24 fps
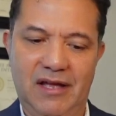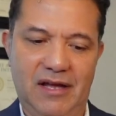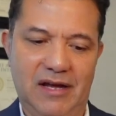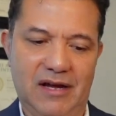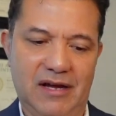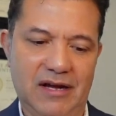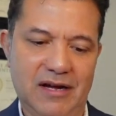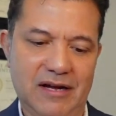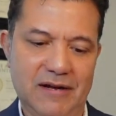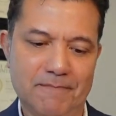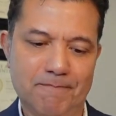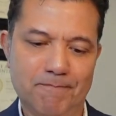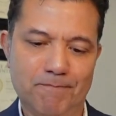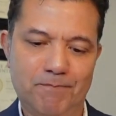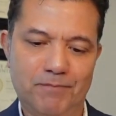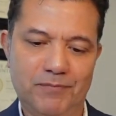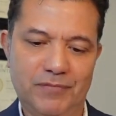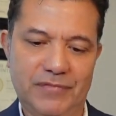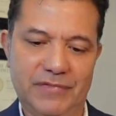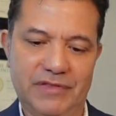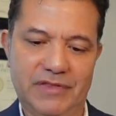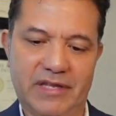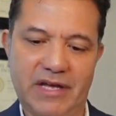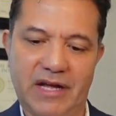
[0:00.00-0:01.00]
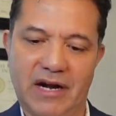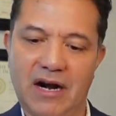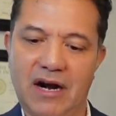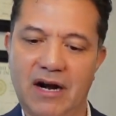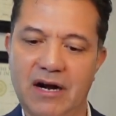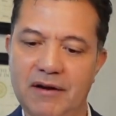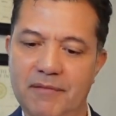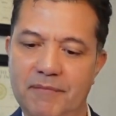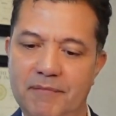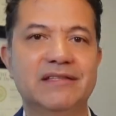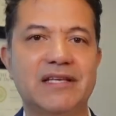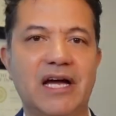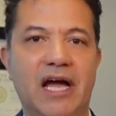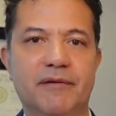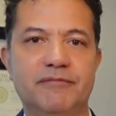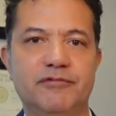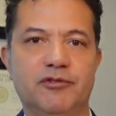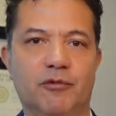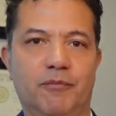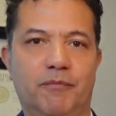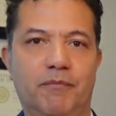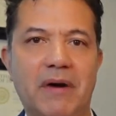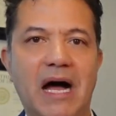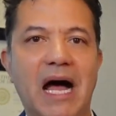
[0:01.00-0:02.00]
Um, There are types
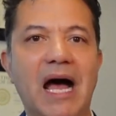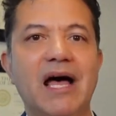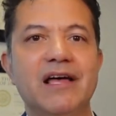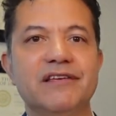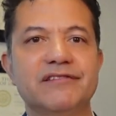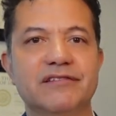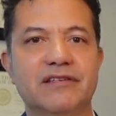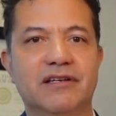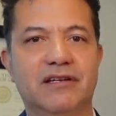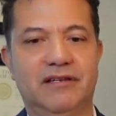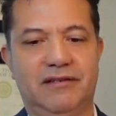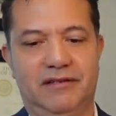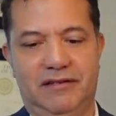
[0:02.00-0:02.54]
of masks.